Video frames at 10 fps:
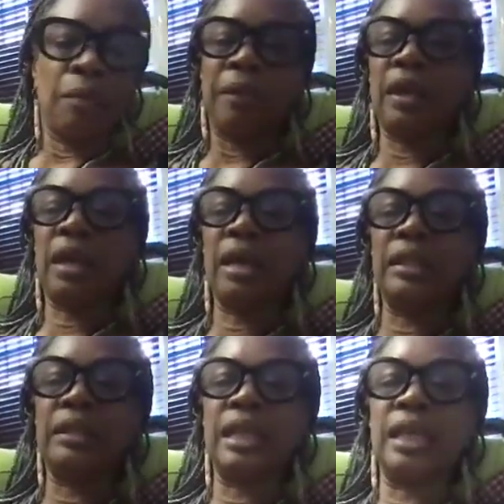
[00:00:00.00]

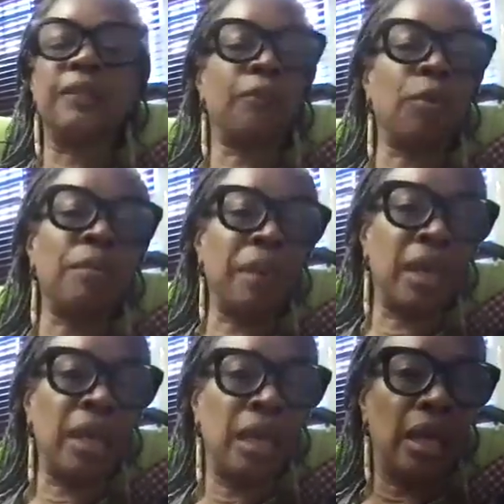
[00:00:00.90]
because it's for
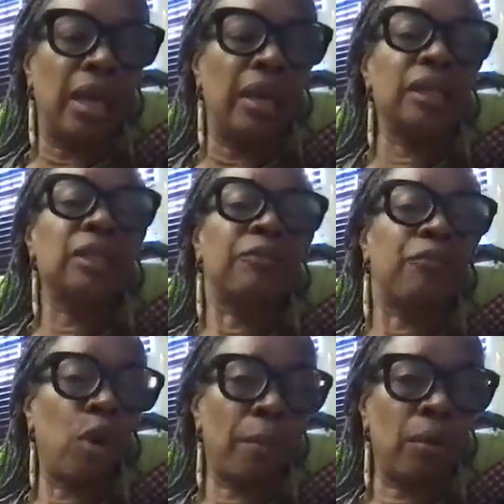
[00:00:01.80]
me, it's
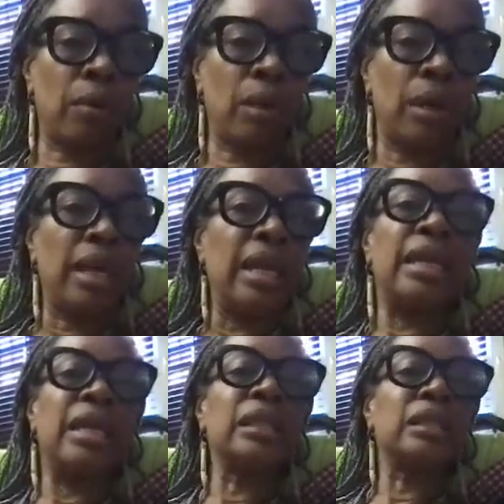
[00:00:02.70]
formal, it
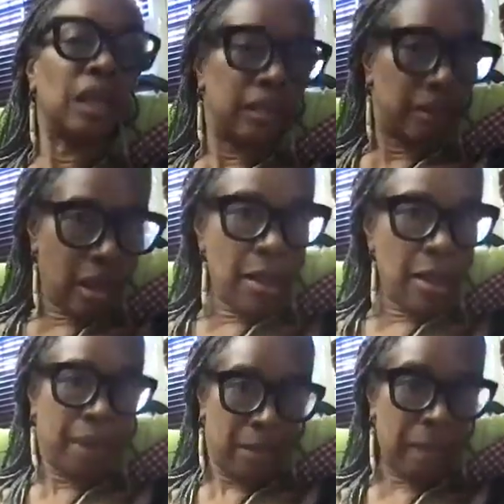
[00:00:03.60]
is a
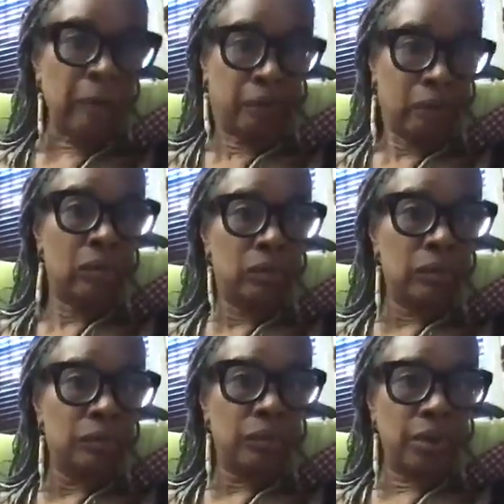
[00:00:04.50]
paper,
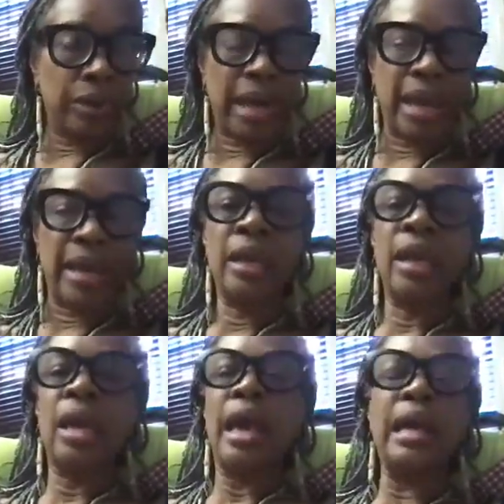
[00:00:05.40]
okay?
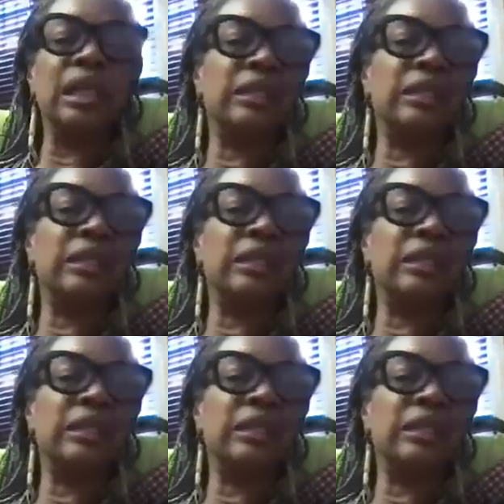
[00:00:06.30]
And